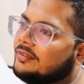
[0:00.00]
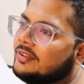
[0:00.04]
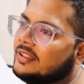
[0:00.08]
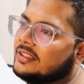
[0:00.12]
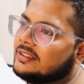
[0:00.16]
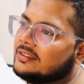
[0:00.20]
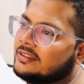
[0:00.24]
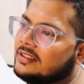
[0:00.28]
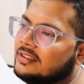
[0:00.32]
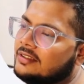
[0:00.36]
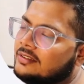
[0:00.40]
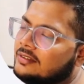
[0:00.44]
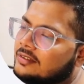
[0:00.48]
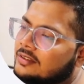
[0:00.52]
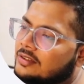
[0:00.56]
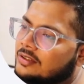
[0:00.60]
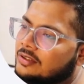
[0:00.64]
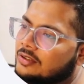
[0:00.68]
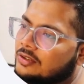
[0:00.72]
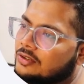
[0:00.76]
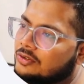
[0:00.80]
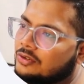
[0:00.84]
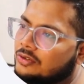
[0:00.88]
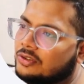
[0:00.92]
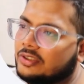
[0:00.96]
this. So
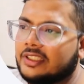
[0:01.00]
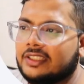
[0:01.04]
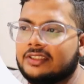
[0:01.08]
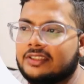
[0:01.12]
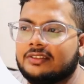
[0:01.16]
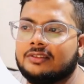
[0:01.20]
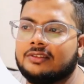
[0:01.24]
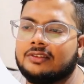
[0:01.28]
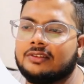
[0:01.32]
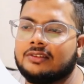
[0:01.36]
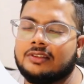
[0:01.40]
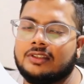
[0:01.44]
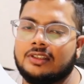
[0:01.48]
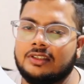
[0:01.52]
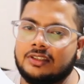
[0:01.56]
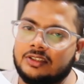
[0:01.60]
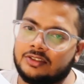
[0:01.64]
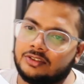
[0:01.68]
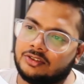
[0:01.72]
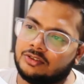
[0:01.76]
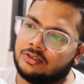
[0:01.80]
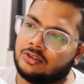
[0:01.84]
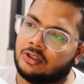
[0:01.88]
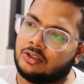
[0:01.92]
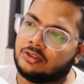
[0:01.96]
yes, this is
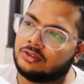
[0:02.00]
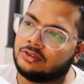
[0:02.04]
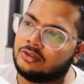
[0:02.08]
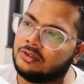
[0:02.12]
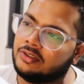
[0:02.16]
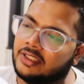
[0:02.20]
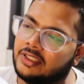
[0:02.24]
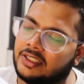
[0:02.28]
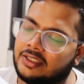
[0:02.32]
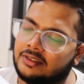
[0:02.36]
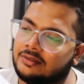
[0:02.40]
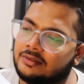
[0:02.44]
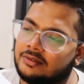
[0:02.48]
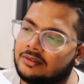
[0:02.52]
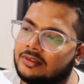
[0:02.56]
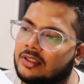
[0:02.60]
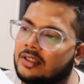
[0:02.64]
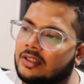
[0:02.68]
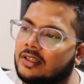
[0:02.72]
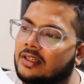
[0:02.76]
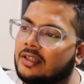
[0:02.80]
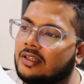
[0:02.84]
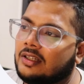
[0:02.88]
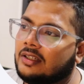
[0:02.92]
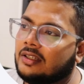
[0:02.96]
also done.
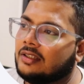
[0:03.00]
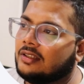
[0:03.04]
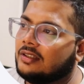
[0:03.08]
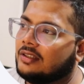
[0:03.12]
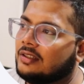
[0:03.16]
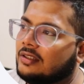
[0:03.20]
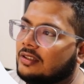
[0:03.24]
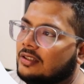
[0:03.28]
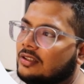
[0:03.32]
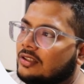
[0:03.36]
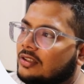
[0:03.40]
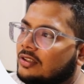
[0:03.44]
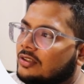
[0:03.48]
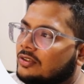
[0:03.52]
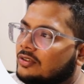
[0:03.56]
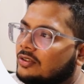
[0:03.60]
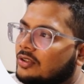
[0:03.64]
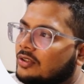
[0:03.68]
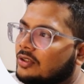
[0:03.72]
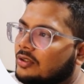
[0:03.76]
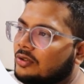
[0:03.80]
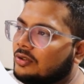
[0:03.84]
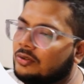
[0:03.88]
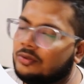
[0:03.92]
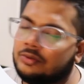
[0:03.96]

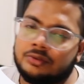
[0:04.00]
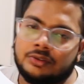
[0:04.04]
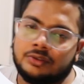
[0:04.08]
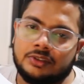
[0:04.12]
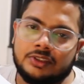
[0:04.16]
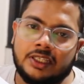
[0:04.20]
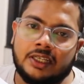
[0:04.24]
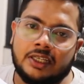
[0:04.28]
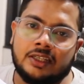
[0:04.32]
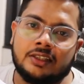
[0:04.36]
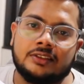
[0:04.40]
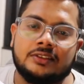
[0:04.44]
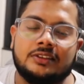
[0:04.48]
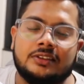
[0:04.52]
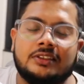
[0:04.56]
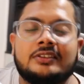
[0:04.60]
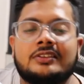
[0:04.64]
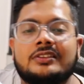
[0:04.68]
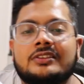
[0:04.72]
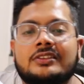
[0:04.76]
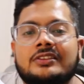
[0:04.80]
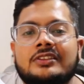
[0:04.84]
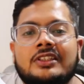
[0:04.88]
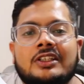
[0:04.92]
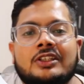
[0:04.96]
So yeah, this is
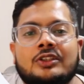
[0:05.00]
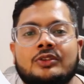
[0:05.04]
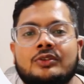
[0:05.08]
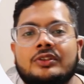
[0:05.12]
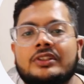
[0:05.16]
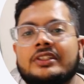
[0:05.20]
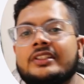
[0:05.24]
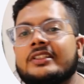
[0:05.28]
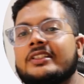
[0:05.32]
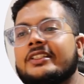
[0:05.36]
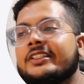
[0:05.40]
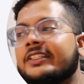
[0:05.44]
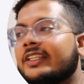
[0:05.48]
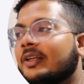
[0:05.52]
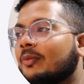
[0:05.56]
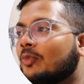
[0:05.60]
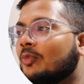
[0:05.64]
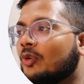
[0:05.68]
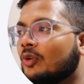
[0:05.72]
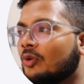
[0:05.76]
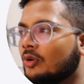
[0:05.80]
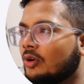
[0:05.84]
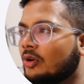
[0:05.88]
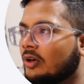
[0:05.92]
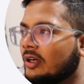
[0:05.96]
the quick demo
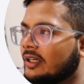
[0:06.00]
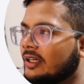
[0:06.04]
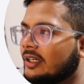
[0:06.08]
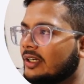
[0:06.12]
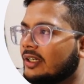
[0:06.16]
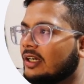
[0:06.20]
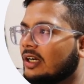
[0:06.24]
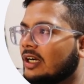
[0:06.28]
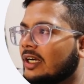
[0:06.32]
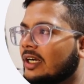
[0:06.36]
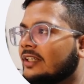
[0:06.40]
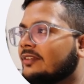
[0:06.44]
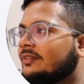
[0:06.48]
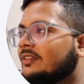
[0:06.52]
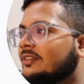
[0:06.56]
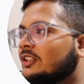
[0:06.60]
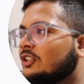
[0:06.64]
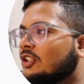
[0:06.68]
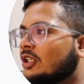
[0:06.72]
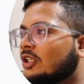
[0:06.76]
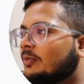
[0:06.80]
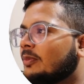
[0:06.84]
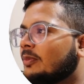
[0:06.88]
and video about